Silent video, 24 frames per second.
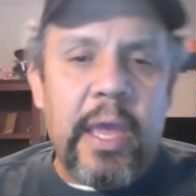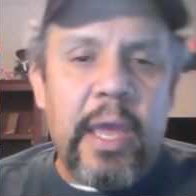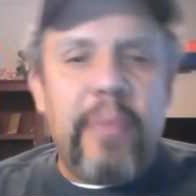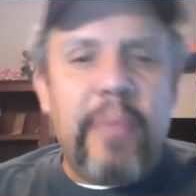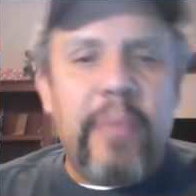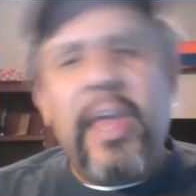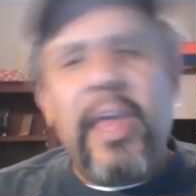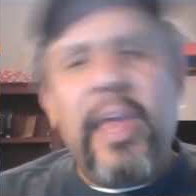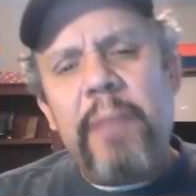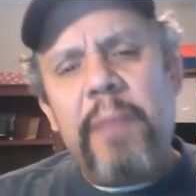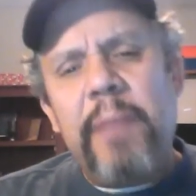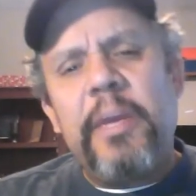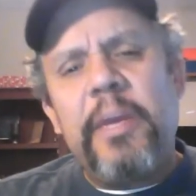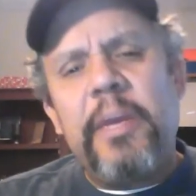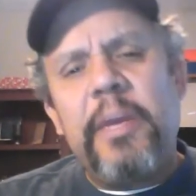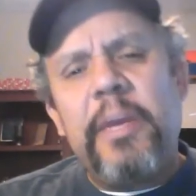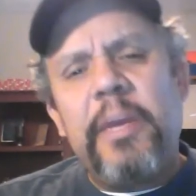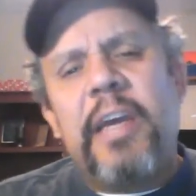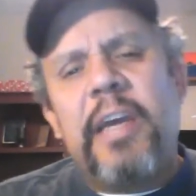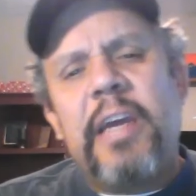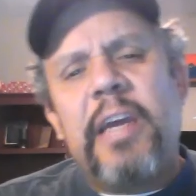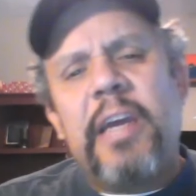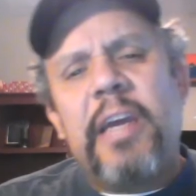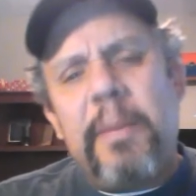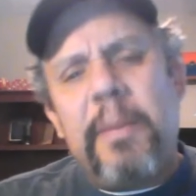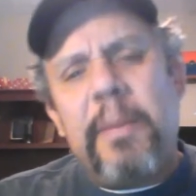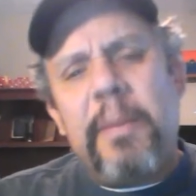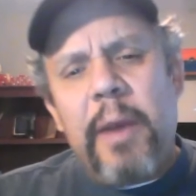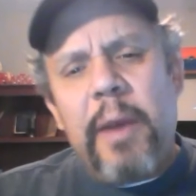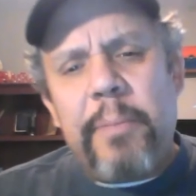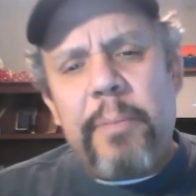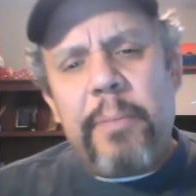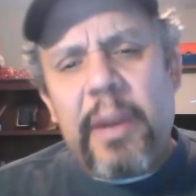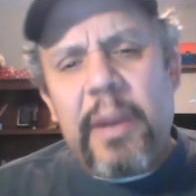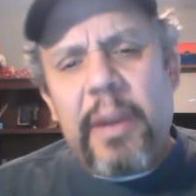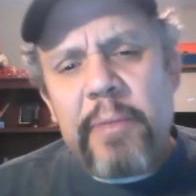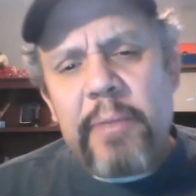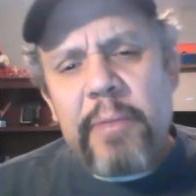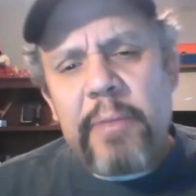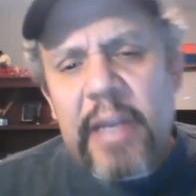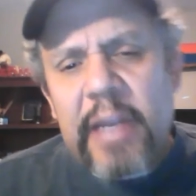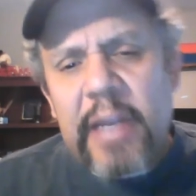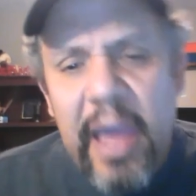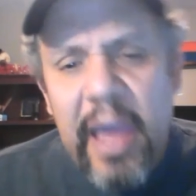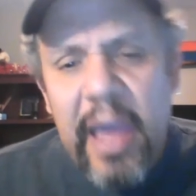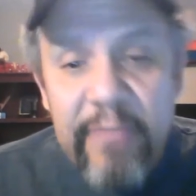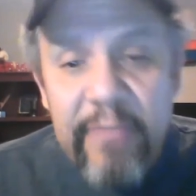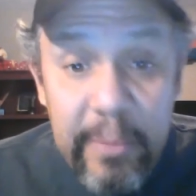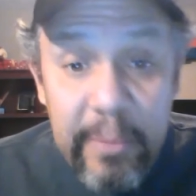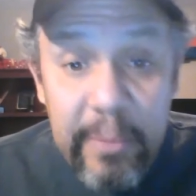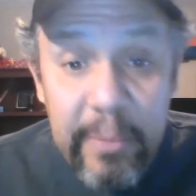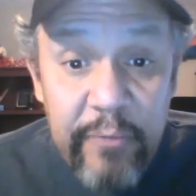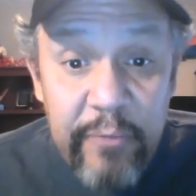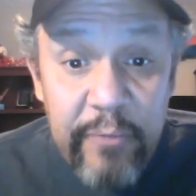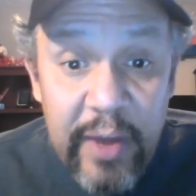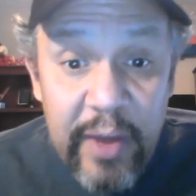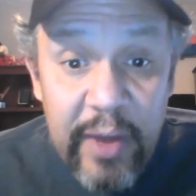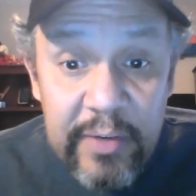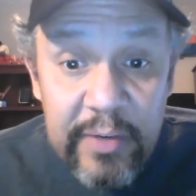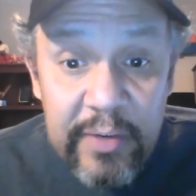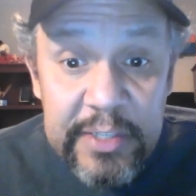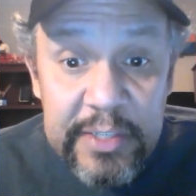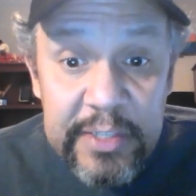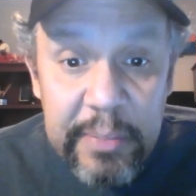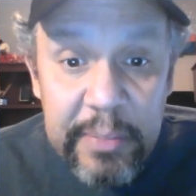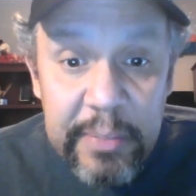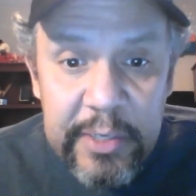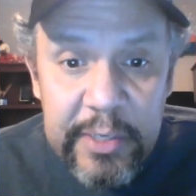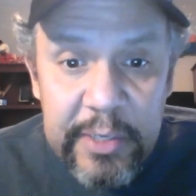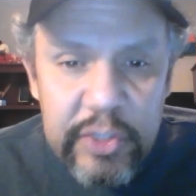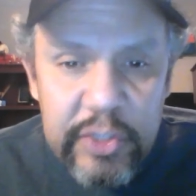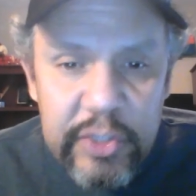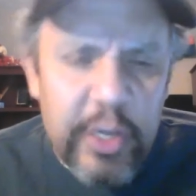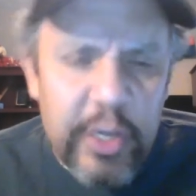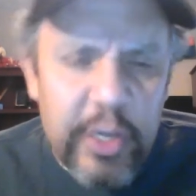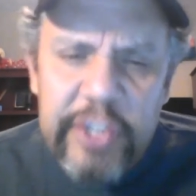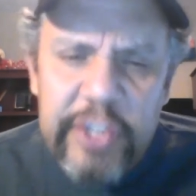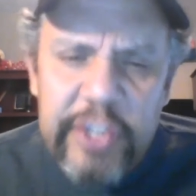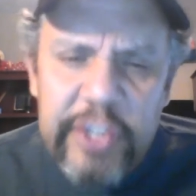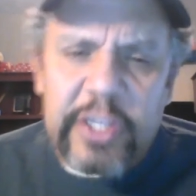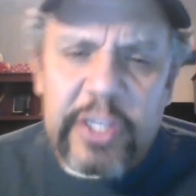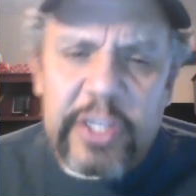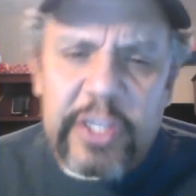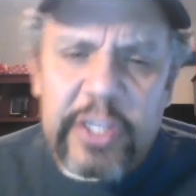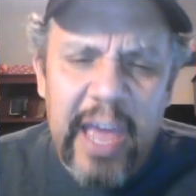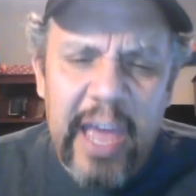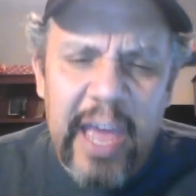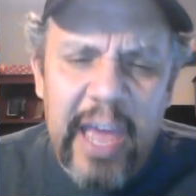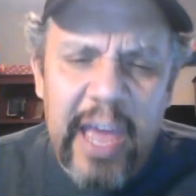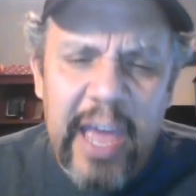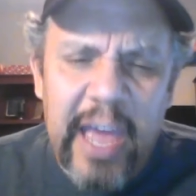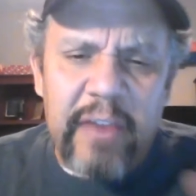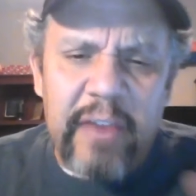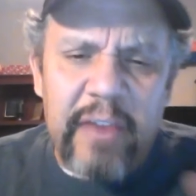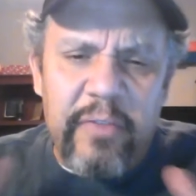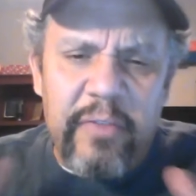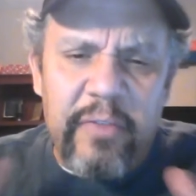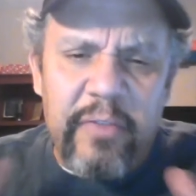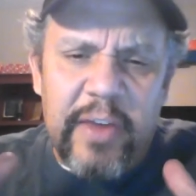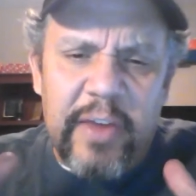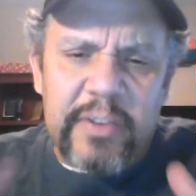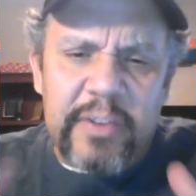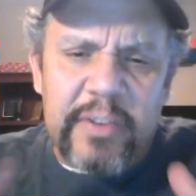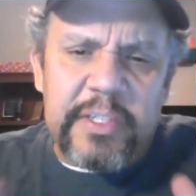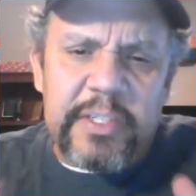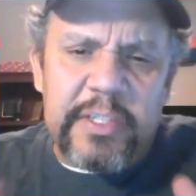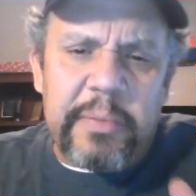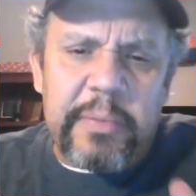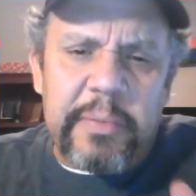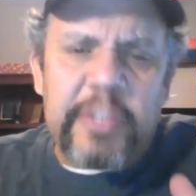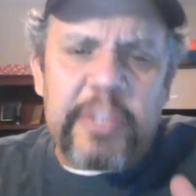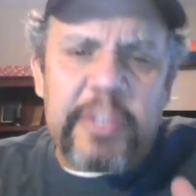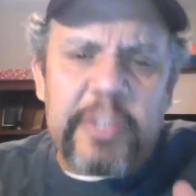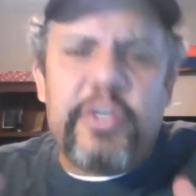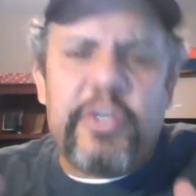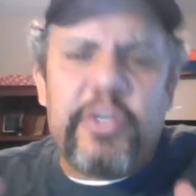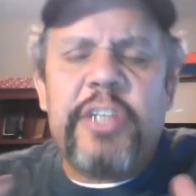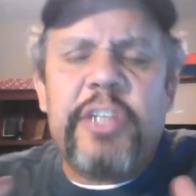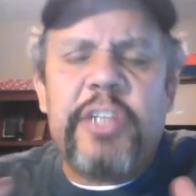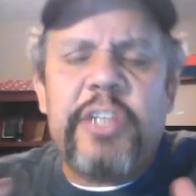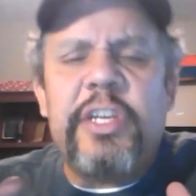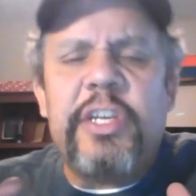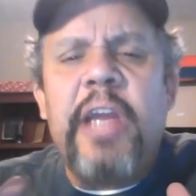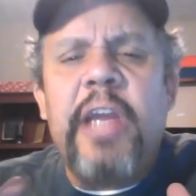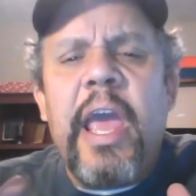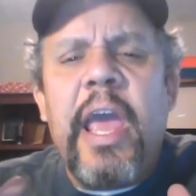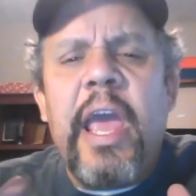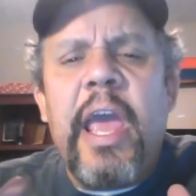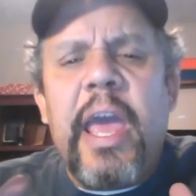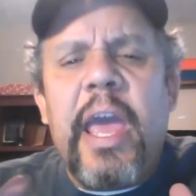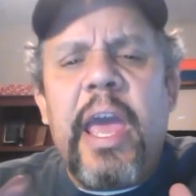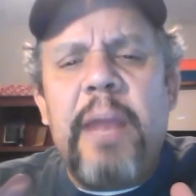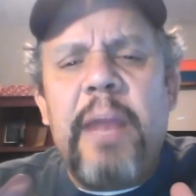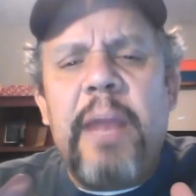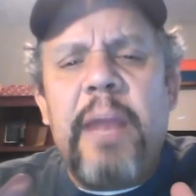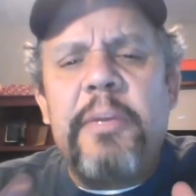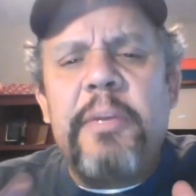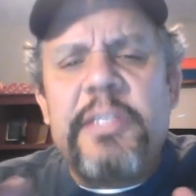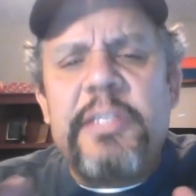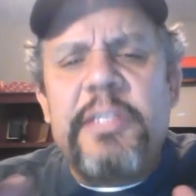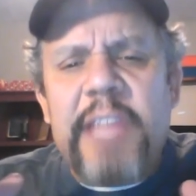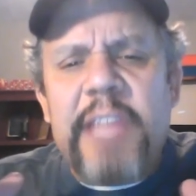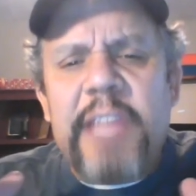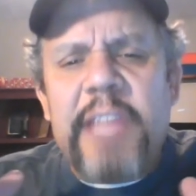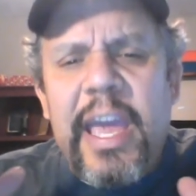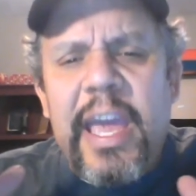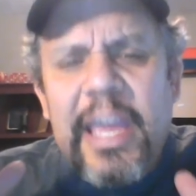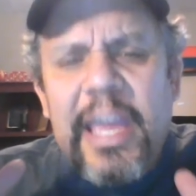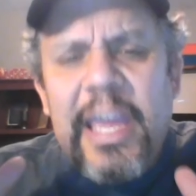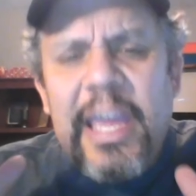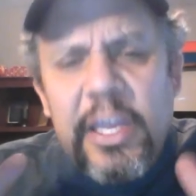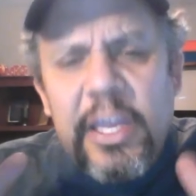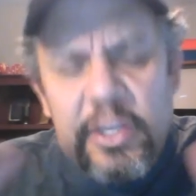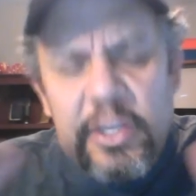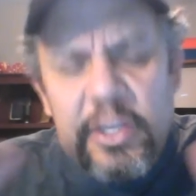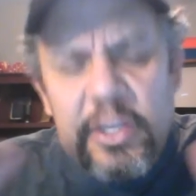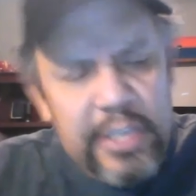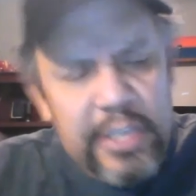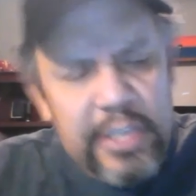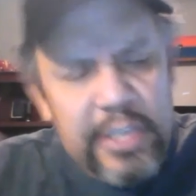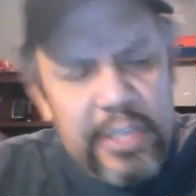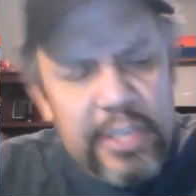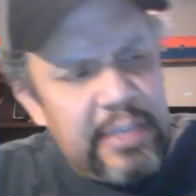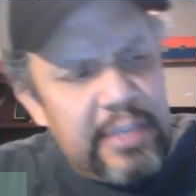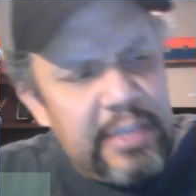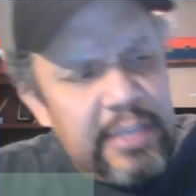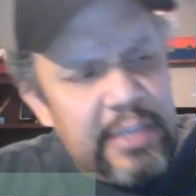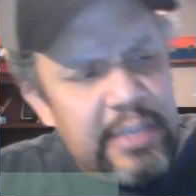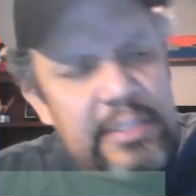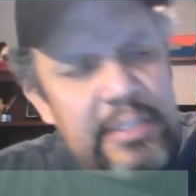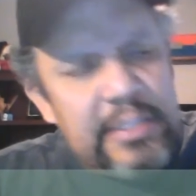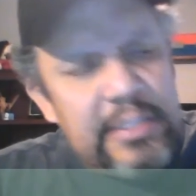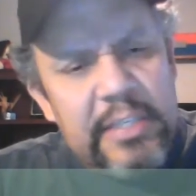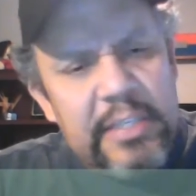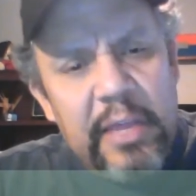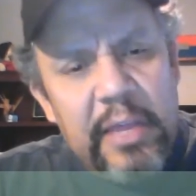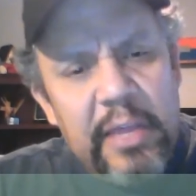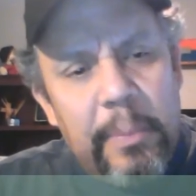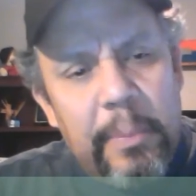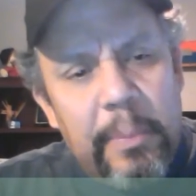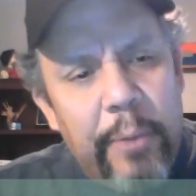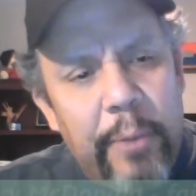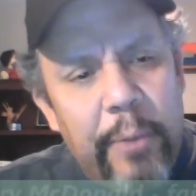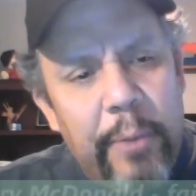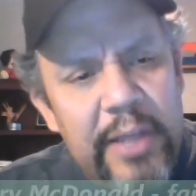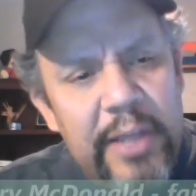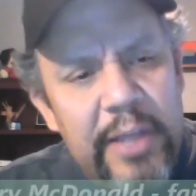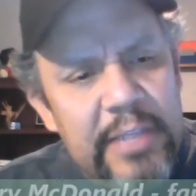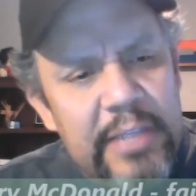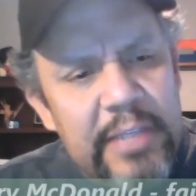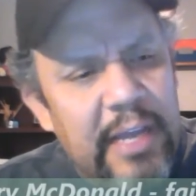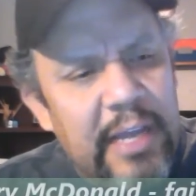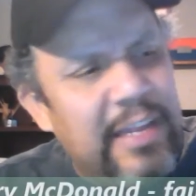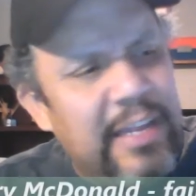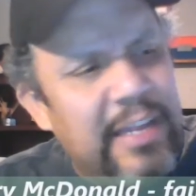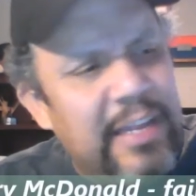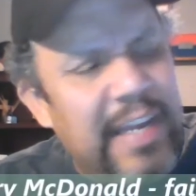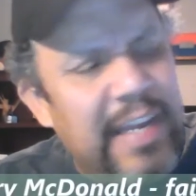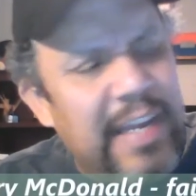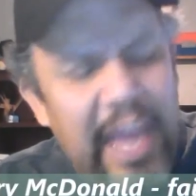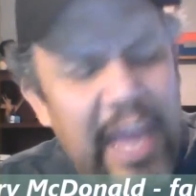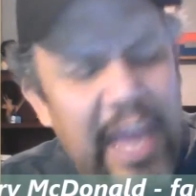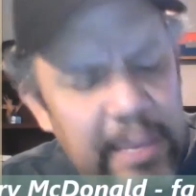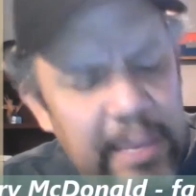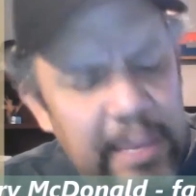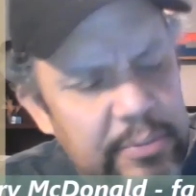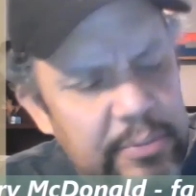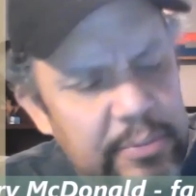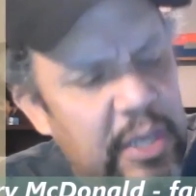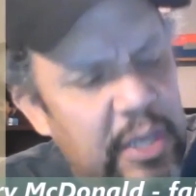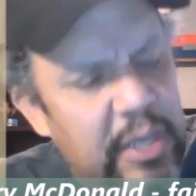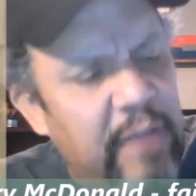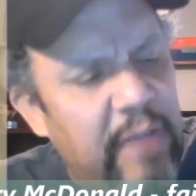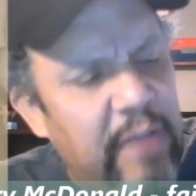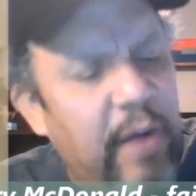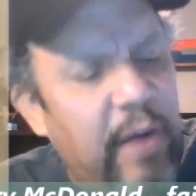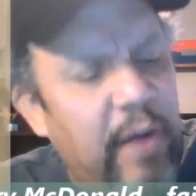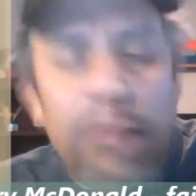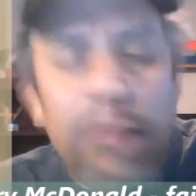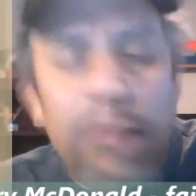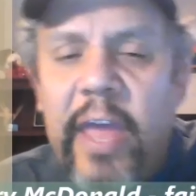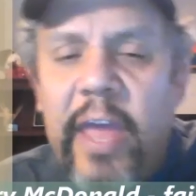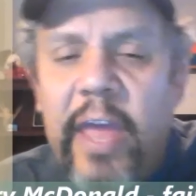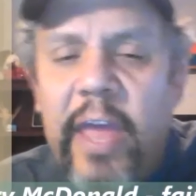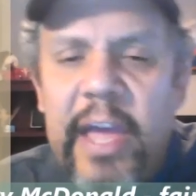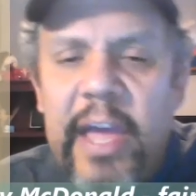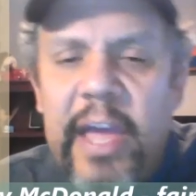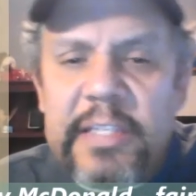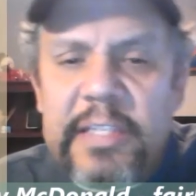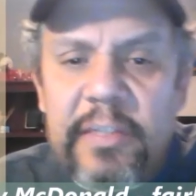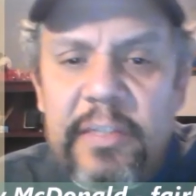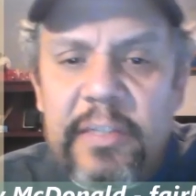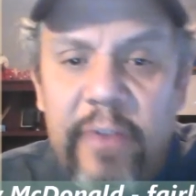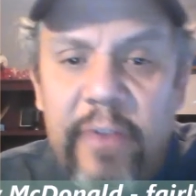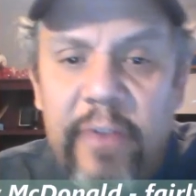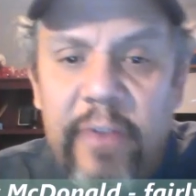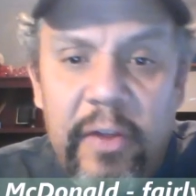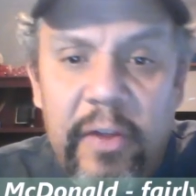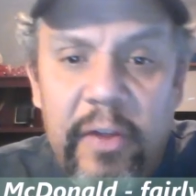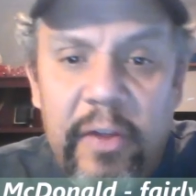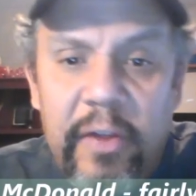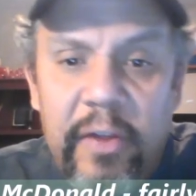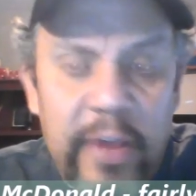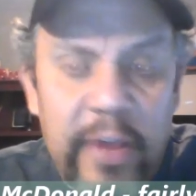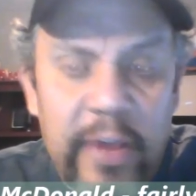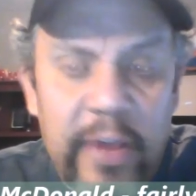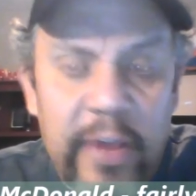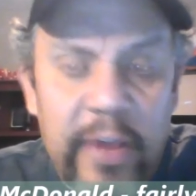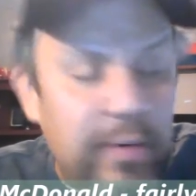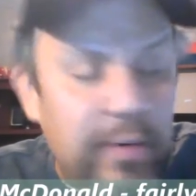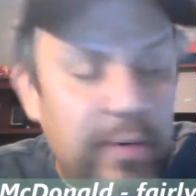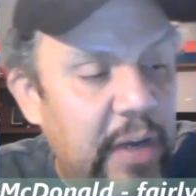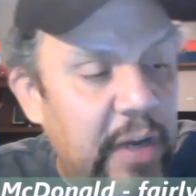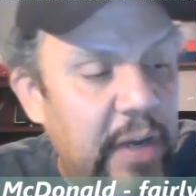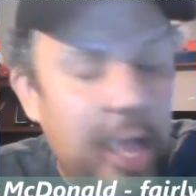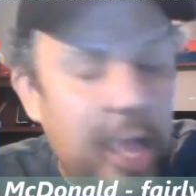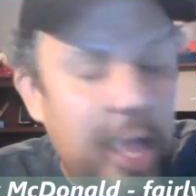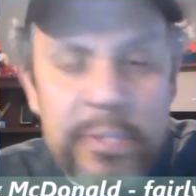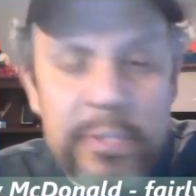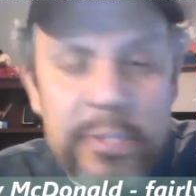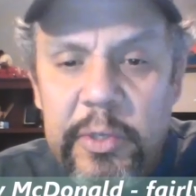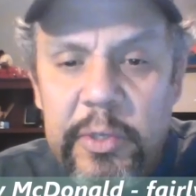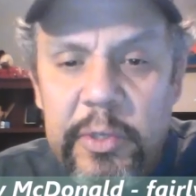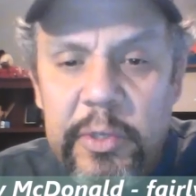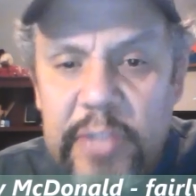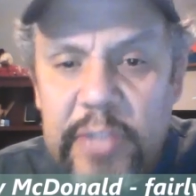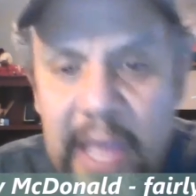Then I'm going to come up and I'm going to have them Veterans Administration, the head of the Veterans Administration, and I'm going to say, you see this? See the names of all the heads of all the veteran hospitals?